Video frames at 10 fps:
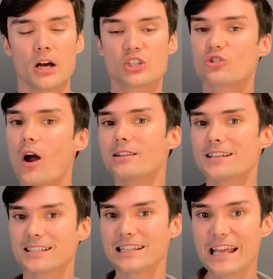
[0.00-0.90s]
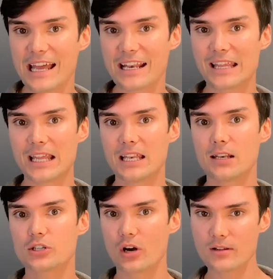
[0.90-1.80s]
a strawless lid
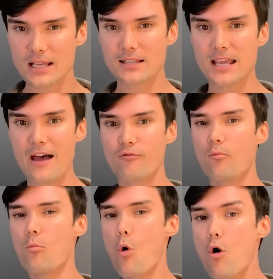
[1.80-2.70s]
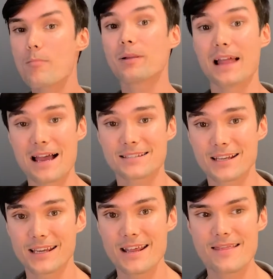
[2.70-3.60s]
that turns out to have more
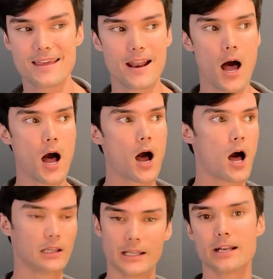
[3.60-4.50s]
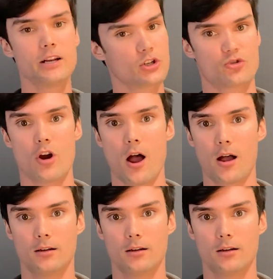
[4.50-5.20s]
plastic in it than a lid in a straw.